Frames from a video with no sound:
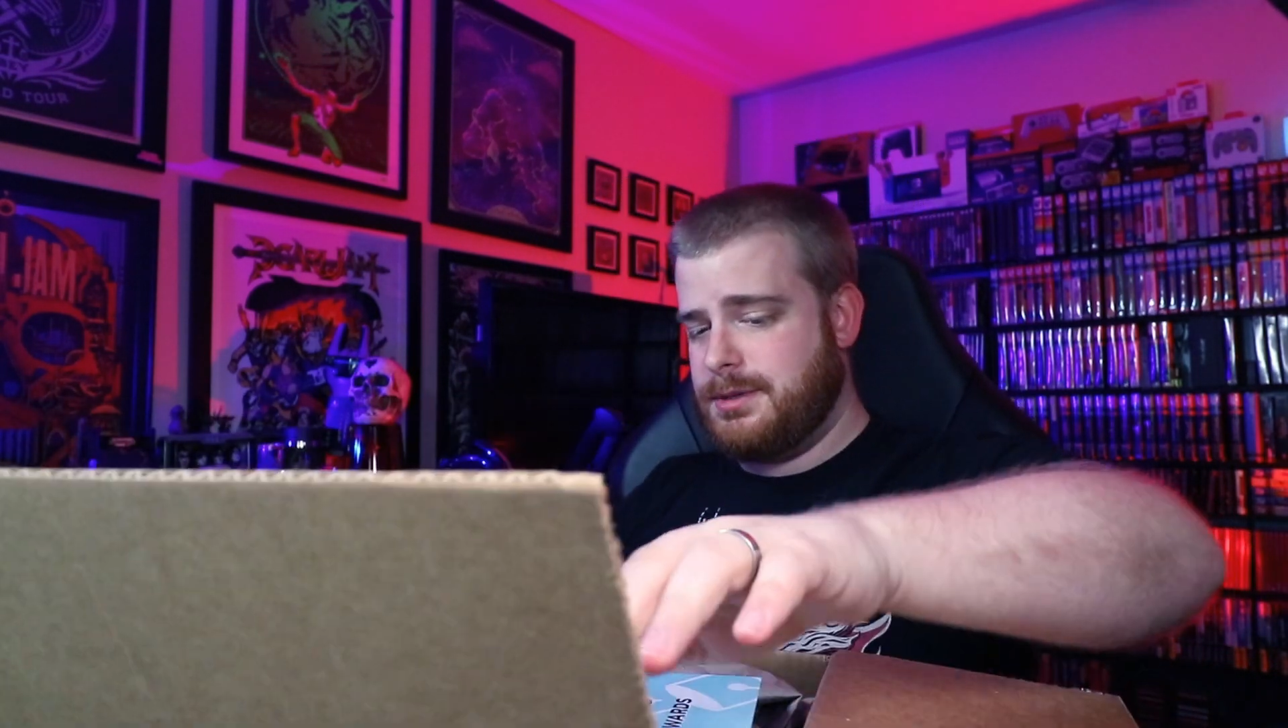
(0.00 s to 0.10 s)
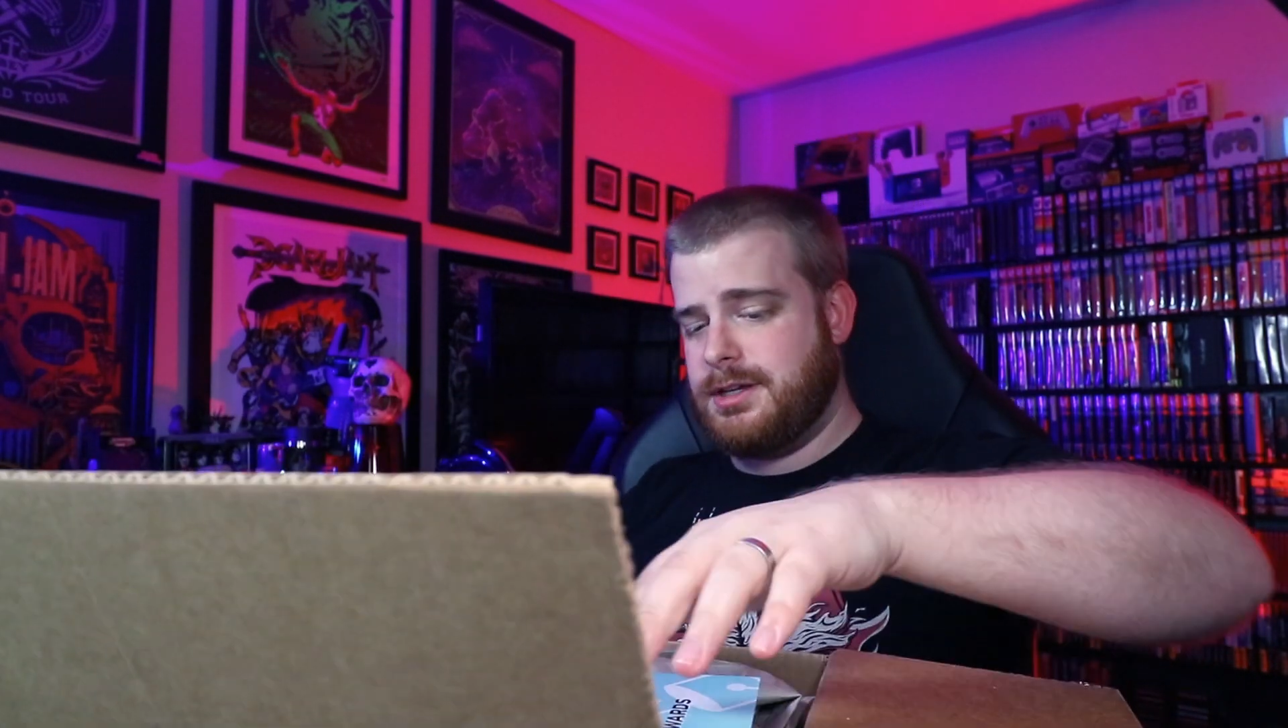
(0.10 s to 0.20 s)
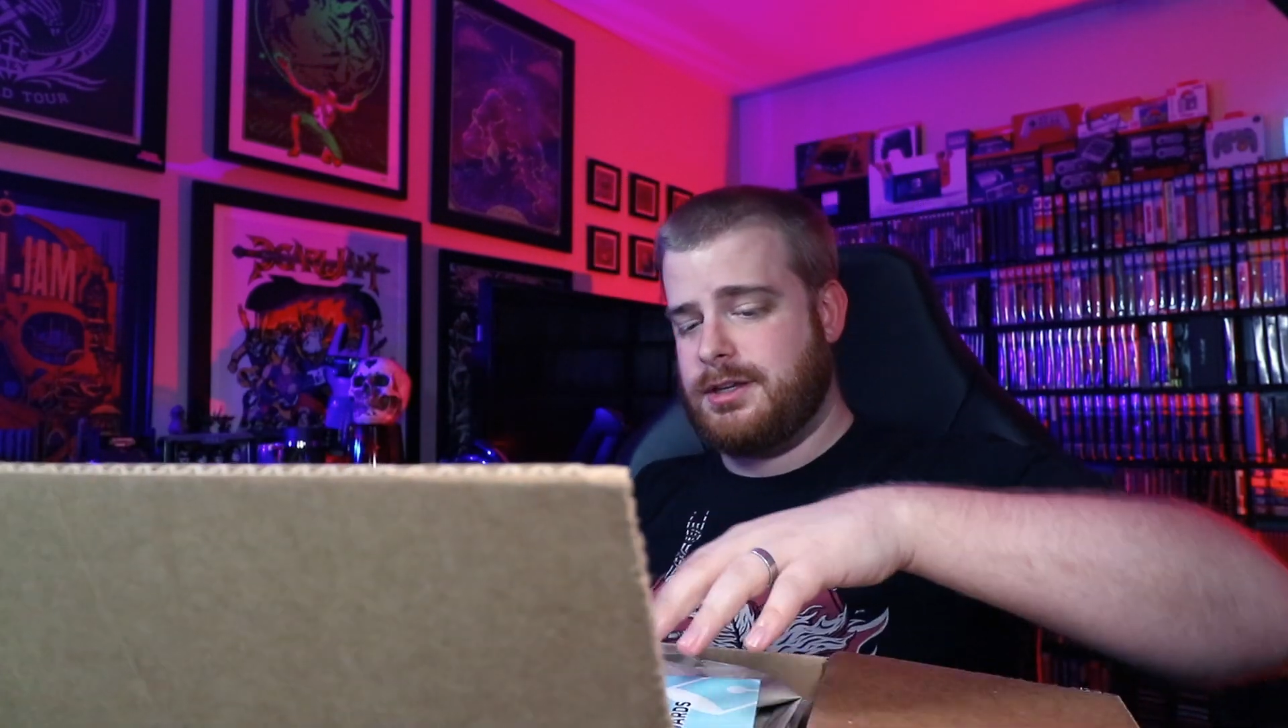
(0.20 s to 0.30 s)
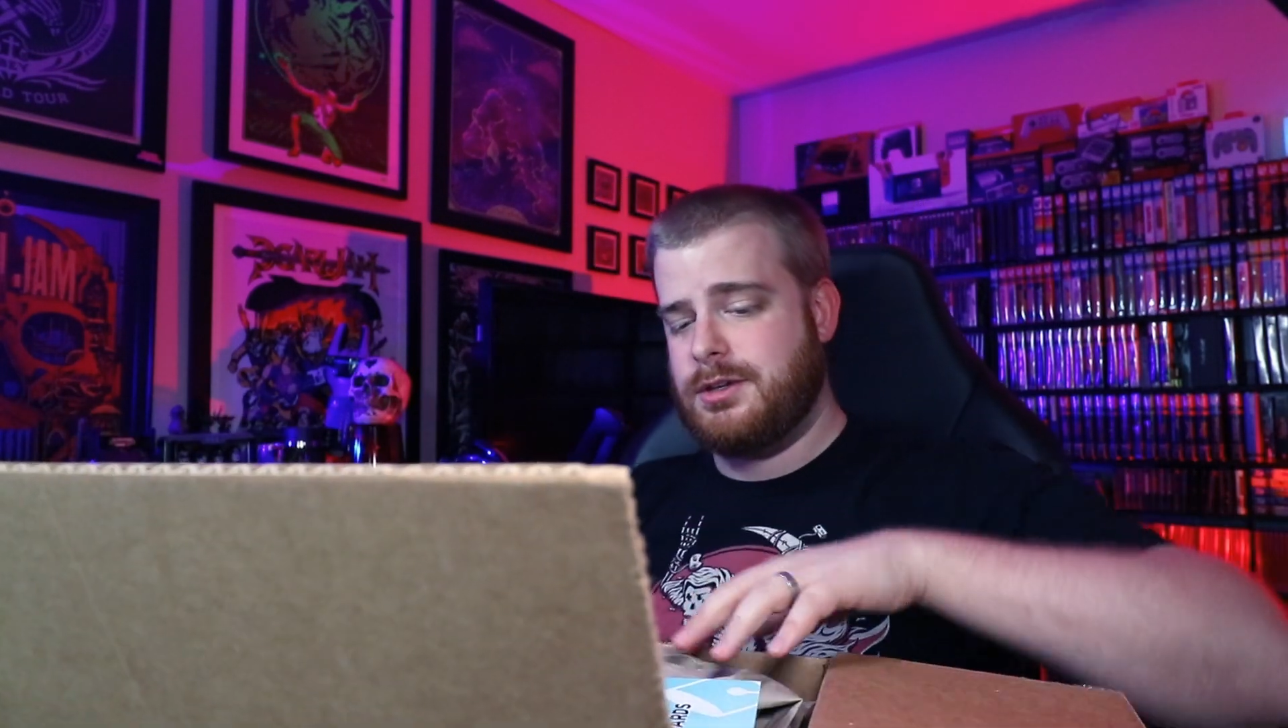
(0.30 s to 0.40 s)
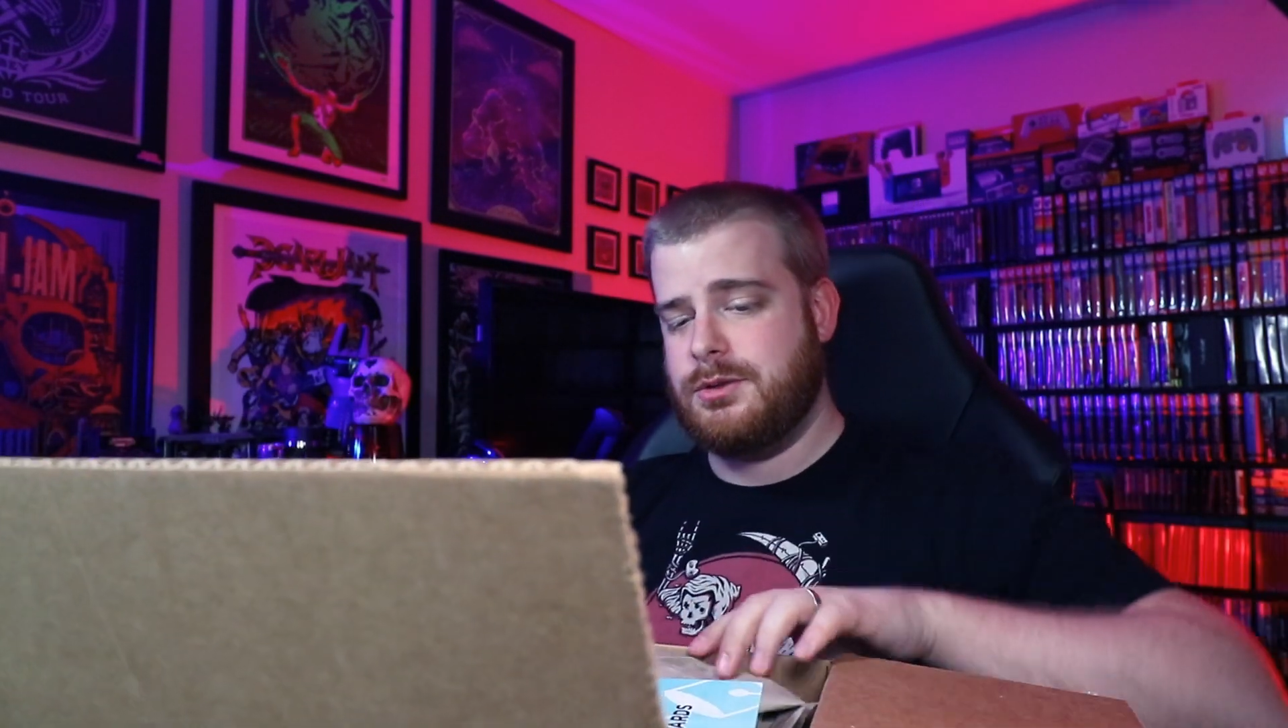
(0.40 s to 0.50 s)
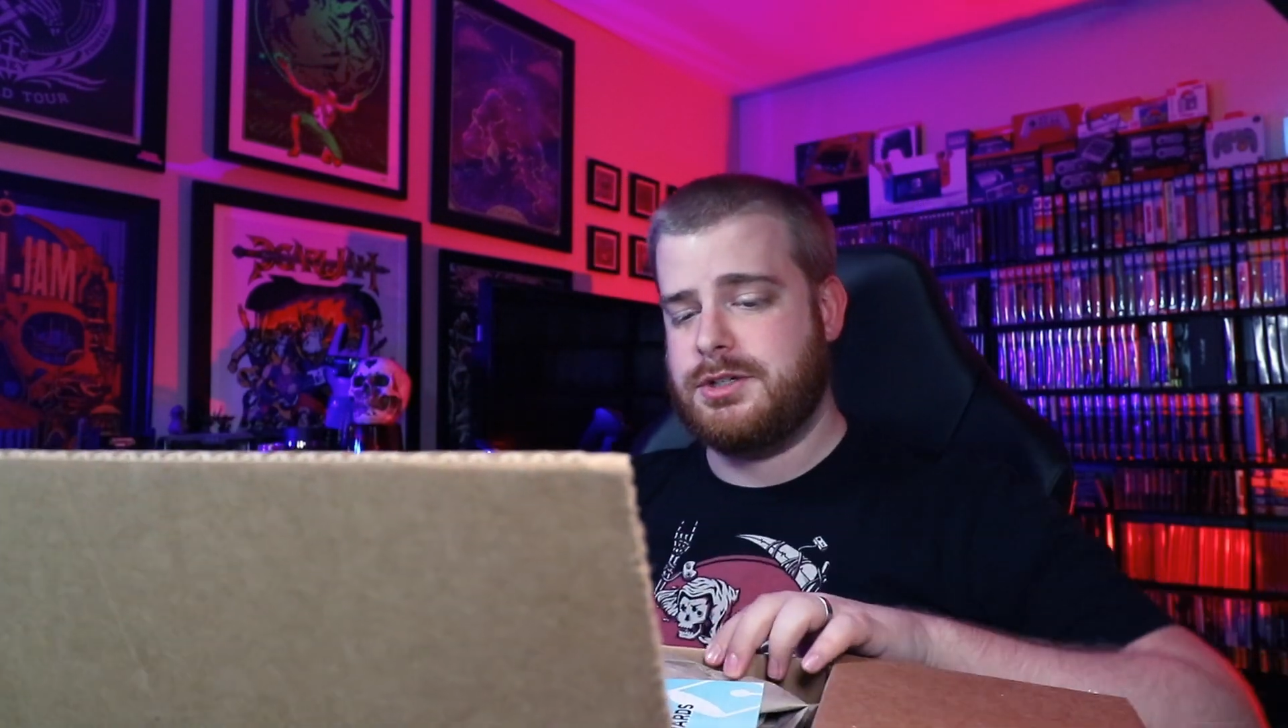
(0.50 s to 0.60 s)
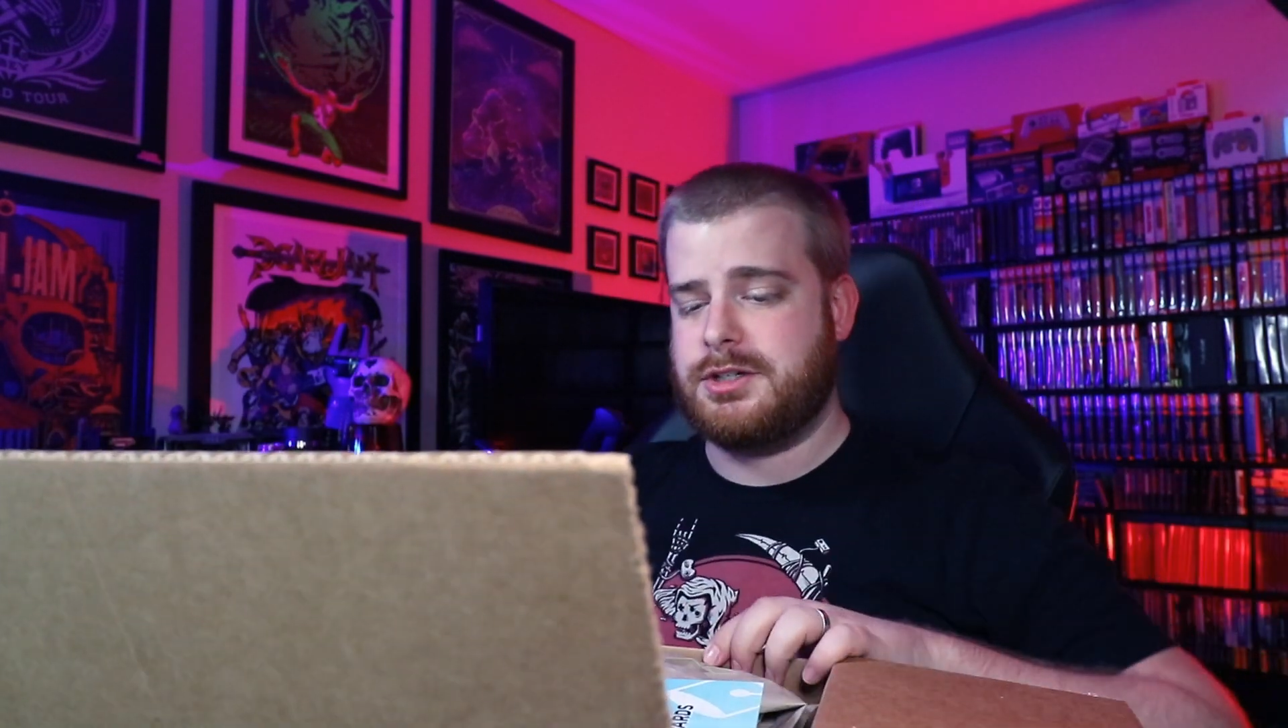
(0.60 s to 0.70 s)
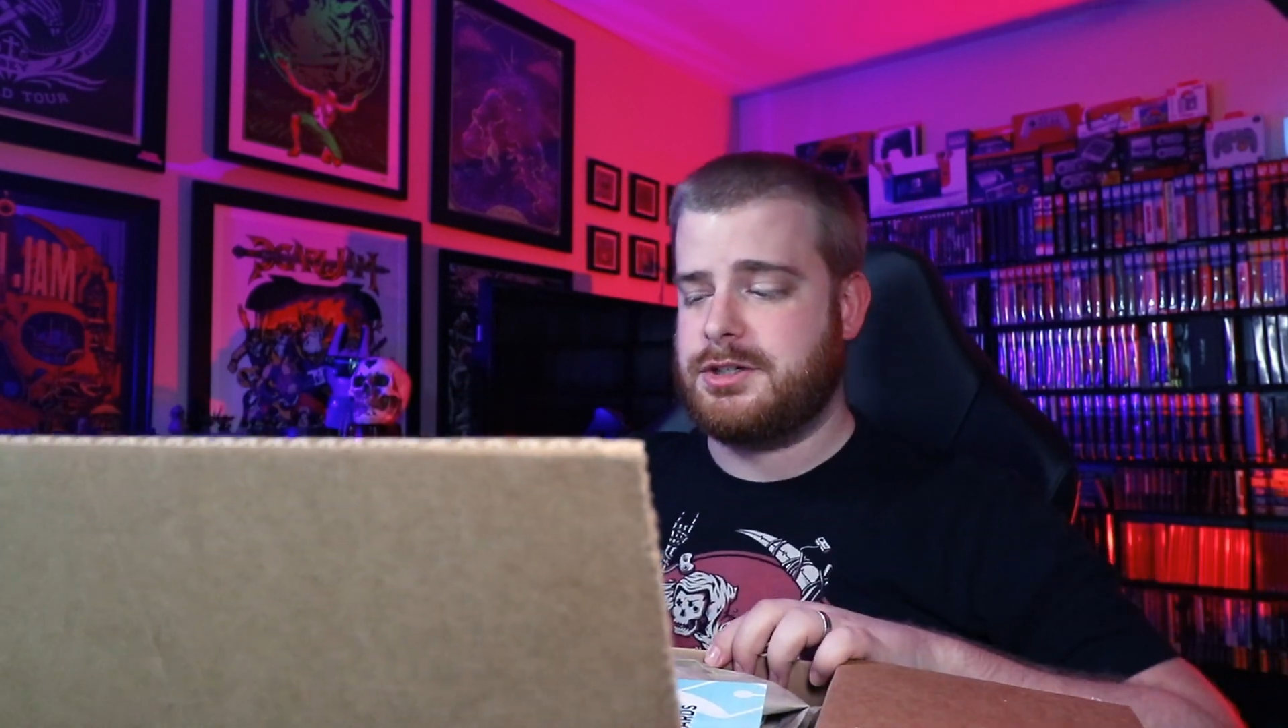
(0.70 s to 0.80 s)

be a huge